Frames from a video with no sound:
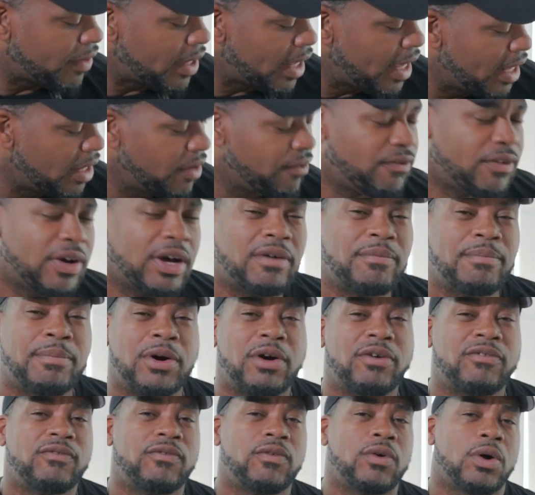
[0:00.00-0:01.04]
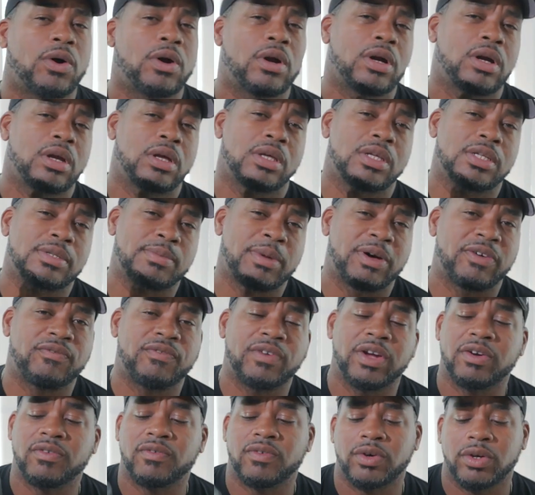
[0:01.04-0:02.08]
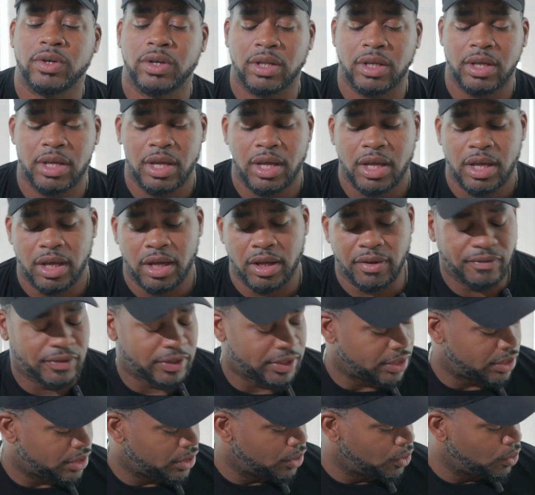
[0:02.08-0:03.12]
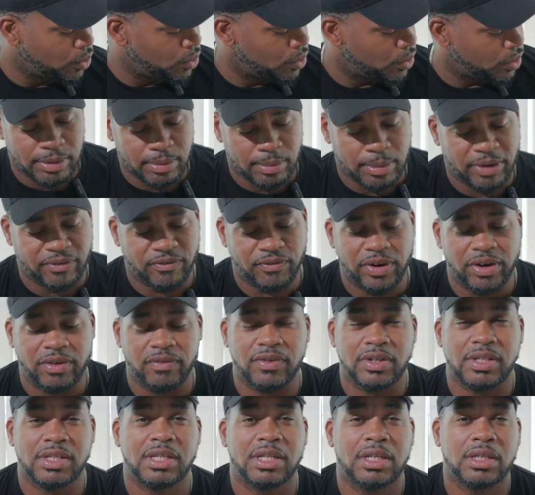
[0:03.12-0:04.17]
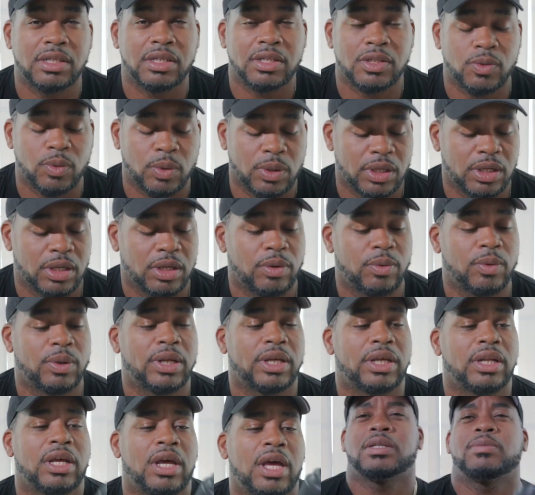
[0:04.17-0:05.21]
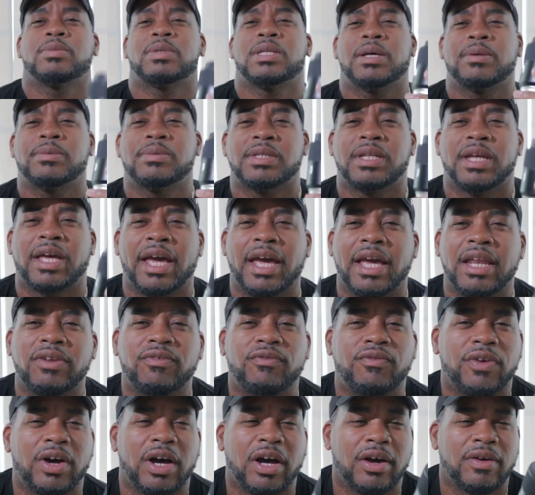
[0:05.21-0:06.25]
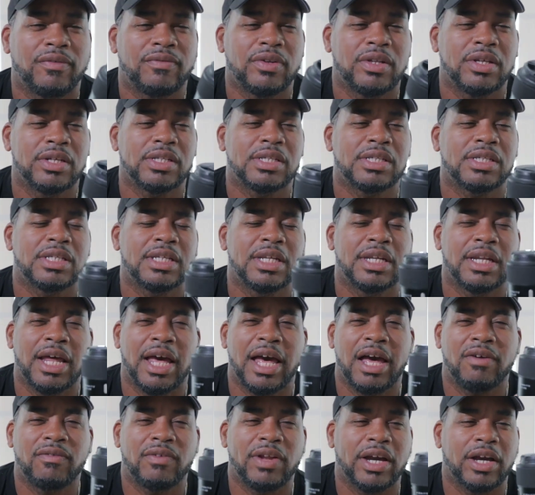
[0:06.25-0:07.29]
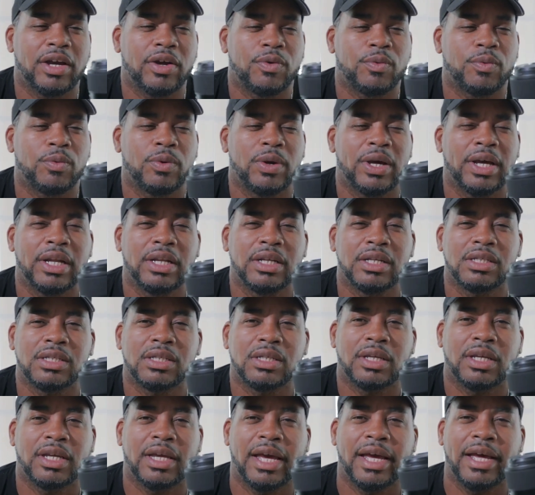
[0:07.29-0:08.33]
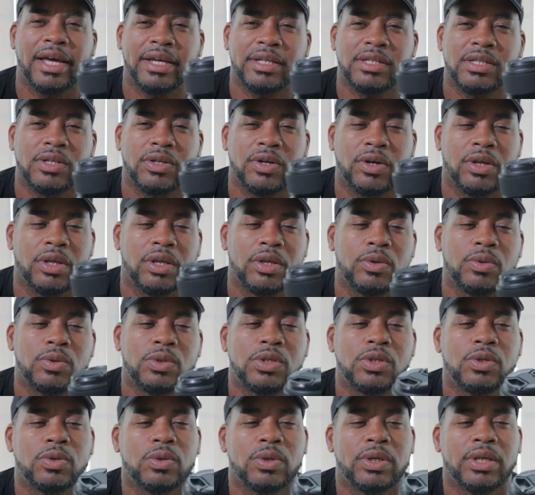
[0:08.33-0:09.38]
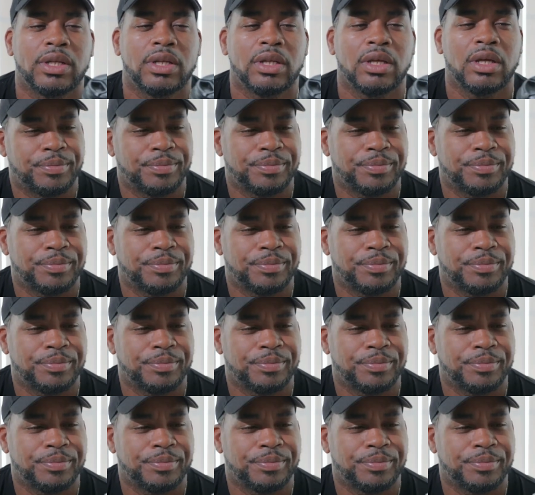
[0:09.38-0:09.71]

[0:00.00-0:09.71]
The 85 by far is my favorite of the two. Some of my favorite sessions were done with it. Sometimes the 85 does tend to have like a reddish cast or hue to it.